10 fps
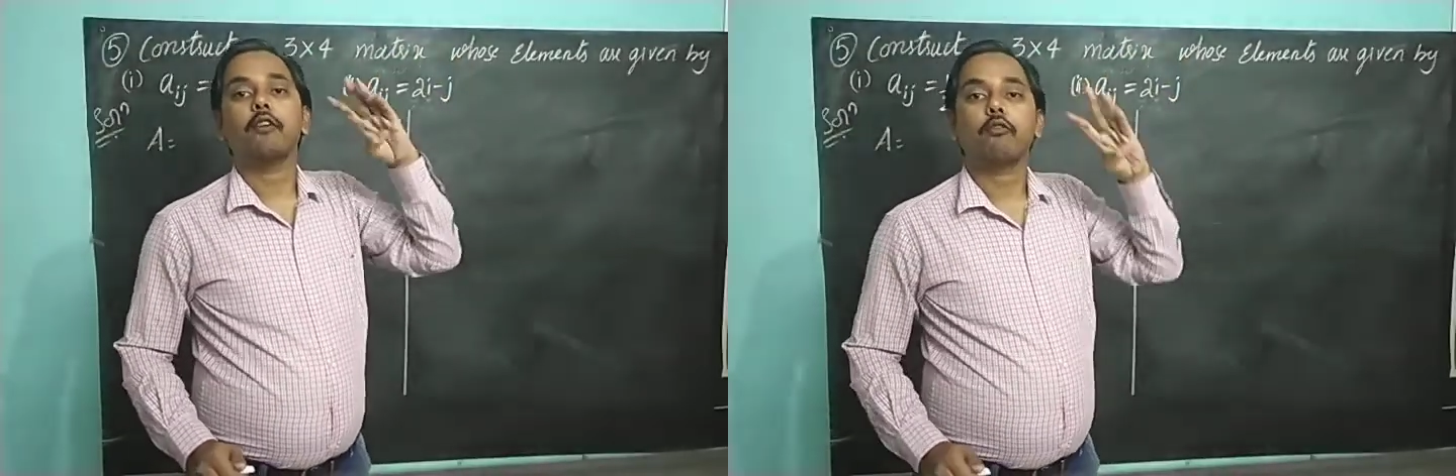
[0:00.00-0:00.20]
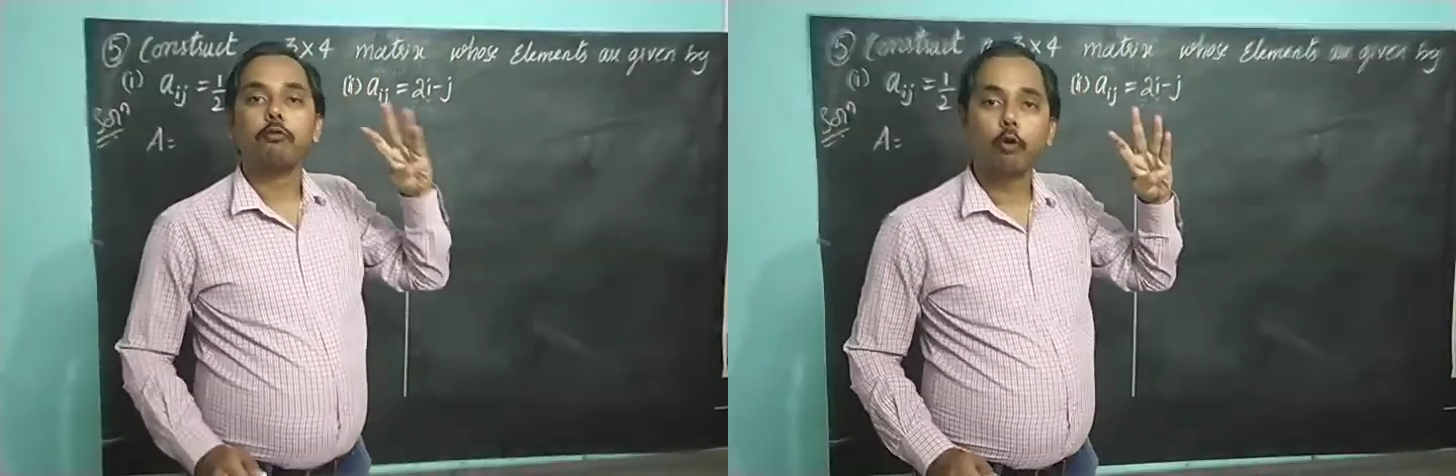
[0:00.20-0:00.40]

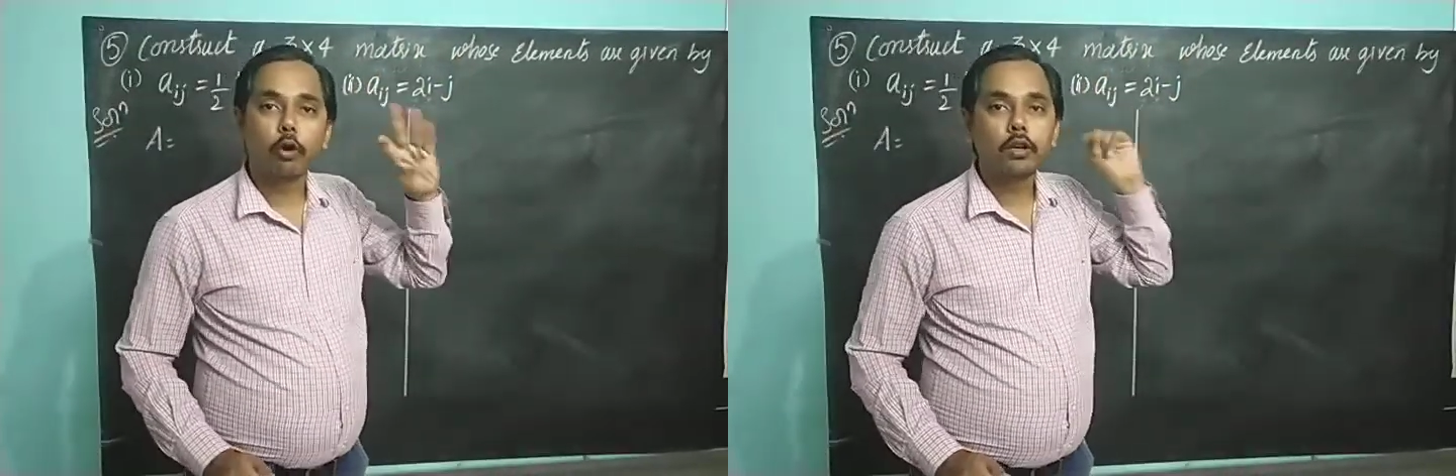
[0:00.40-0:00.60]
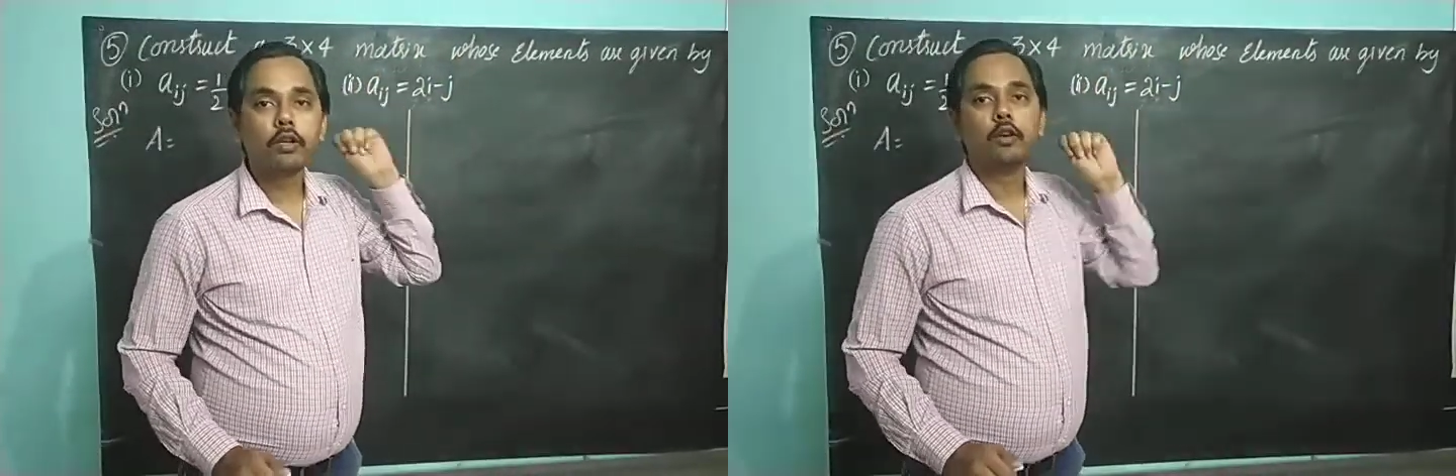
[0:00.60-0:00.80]

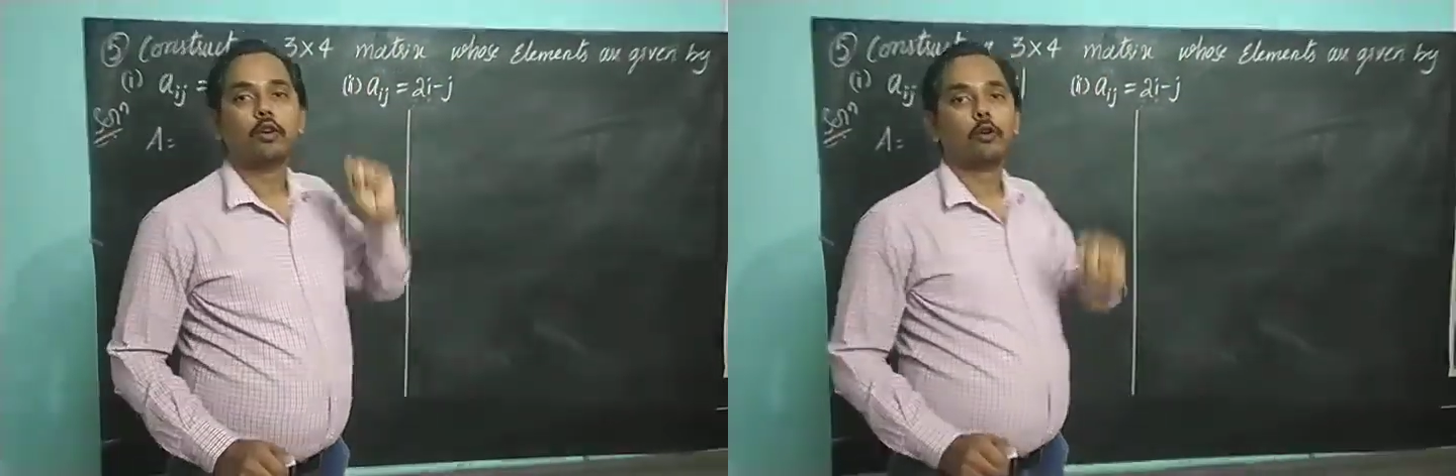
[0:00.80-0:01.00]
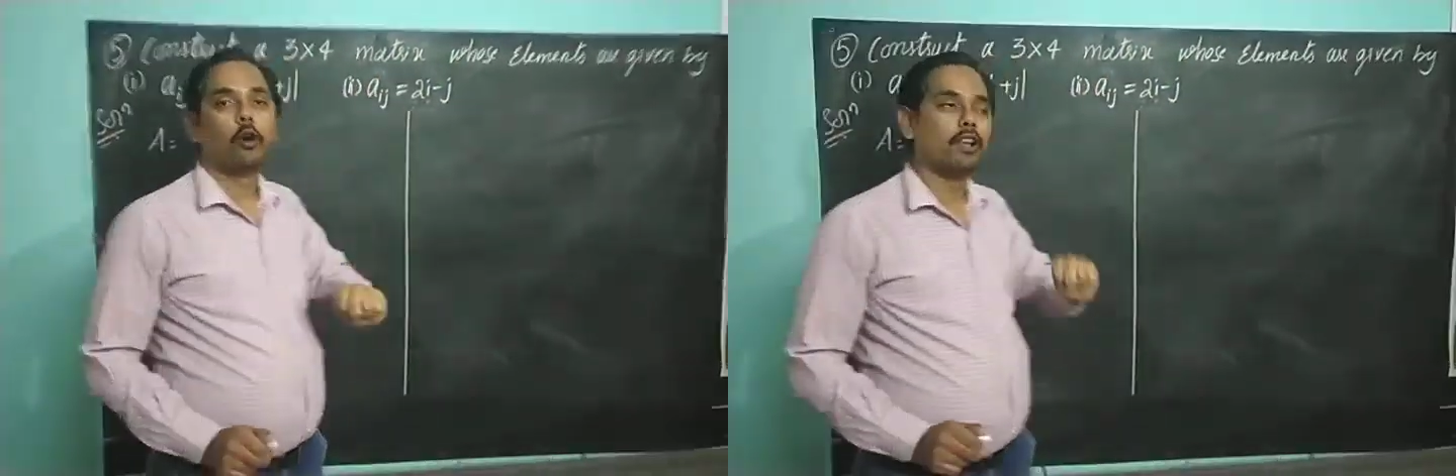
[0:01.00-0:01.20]
4
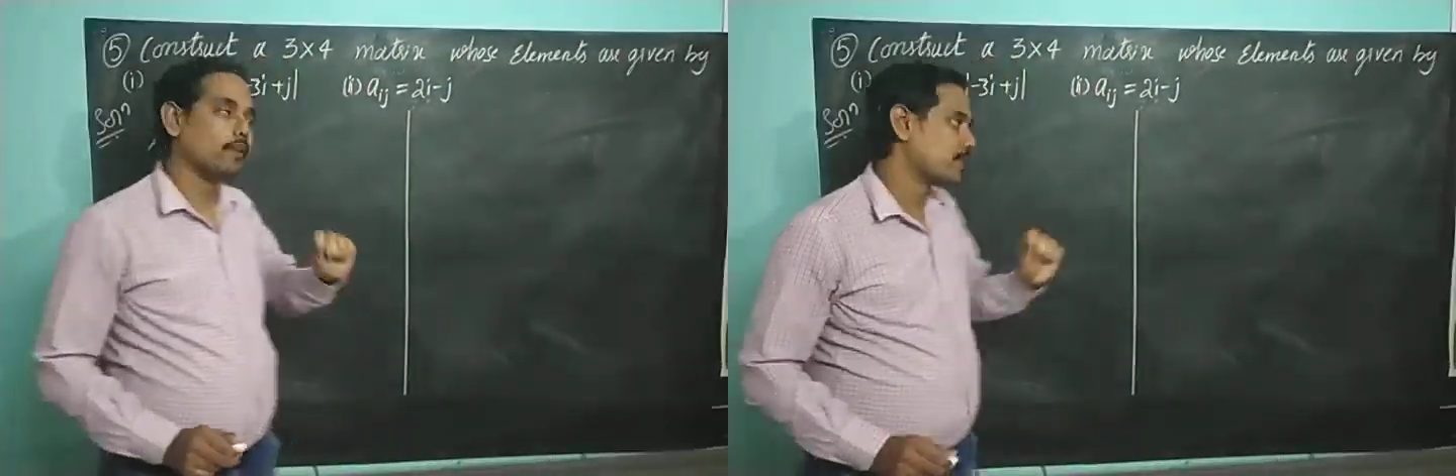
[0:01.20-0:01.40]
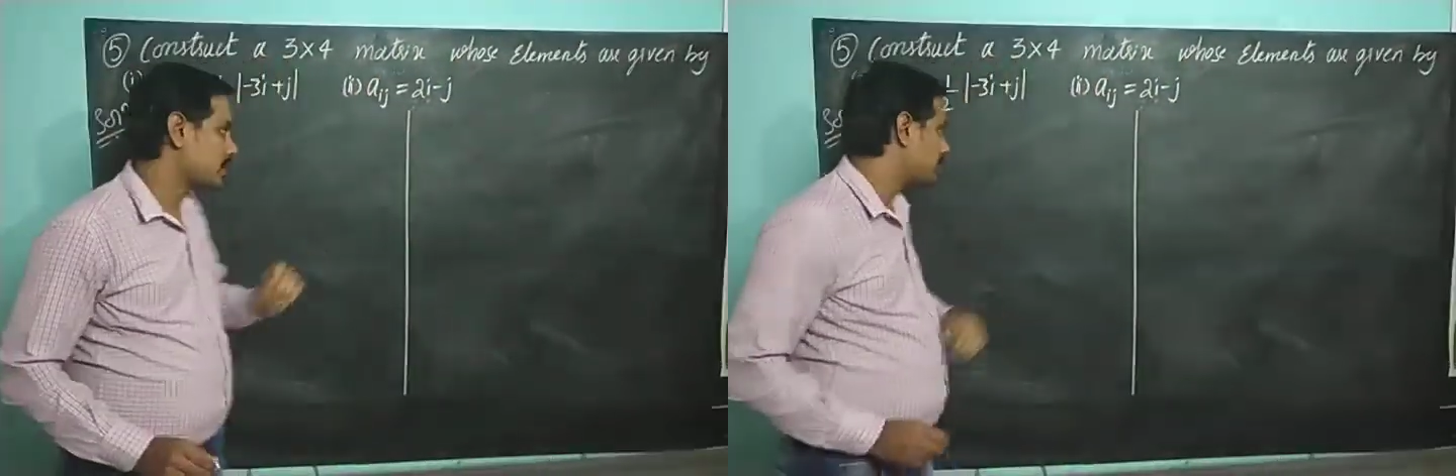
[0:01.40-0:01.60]
columns.